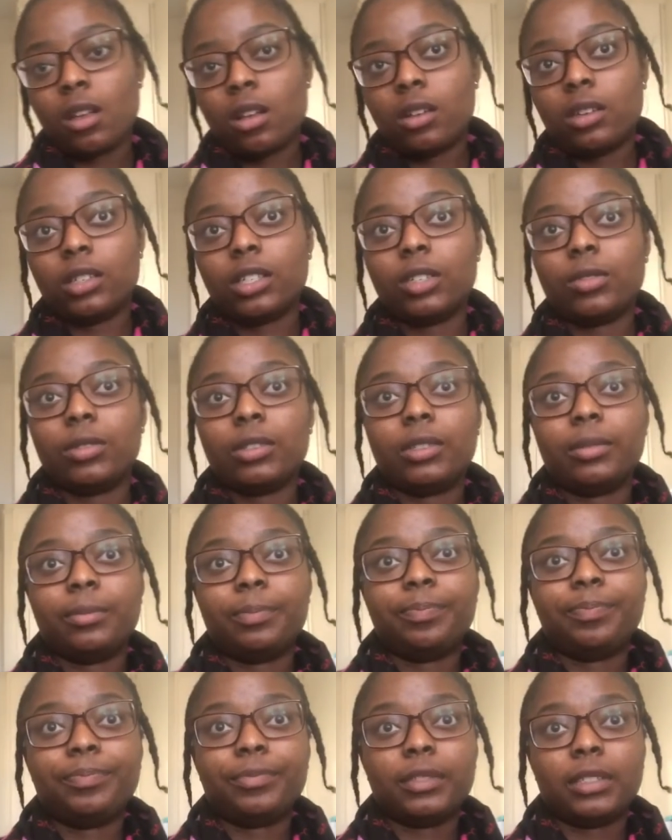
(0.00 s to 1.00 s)
So,
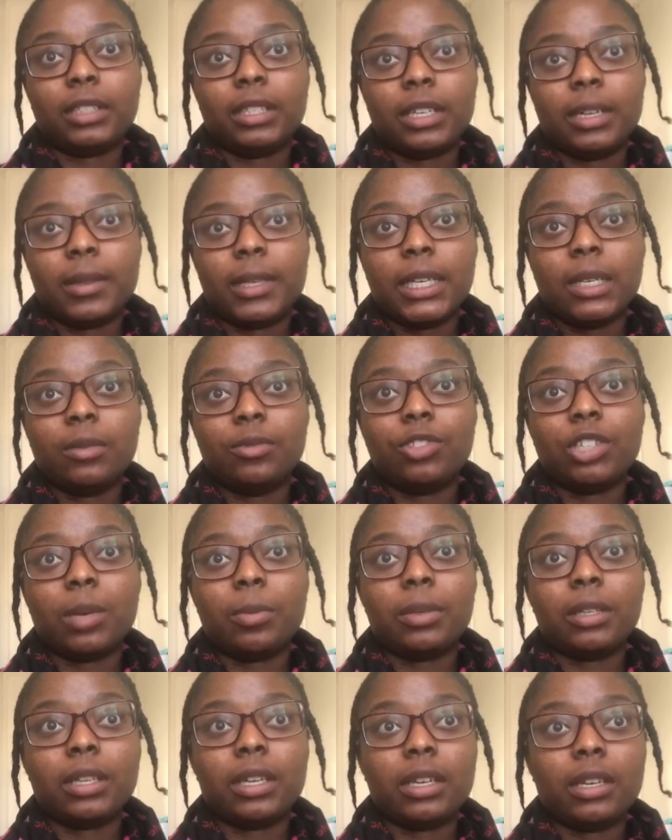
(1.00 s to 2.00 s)
yeah, I think I'm
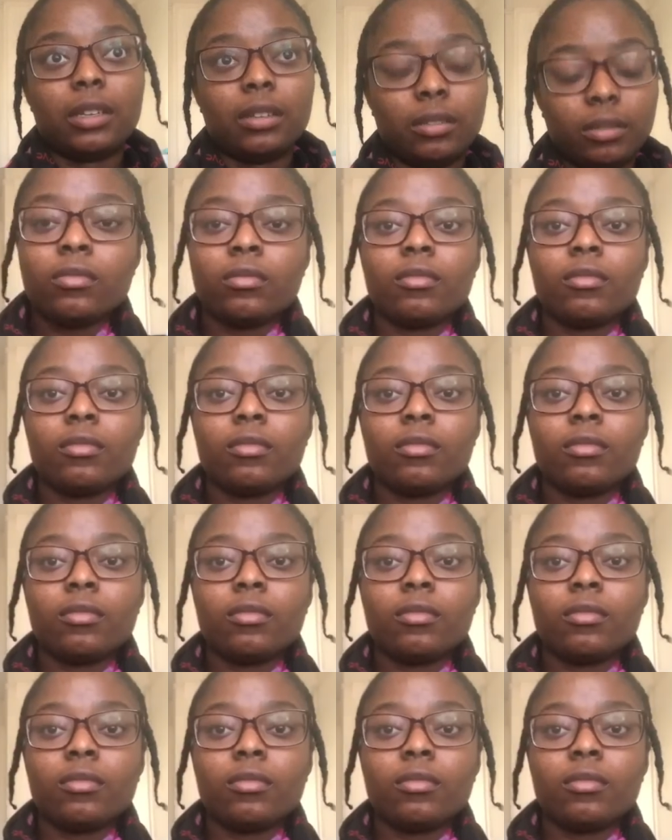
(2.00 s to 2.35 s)
dropping that.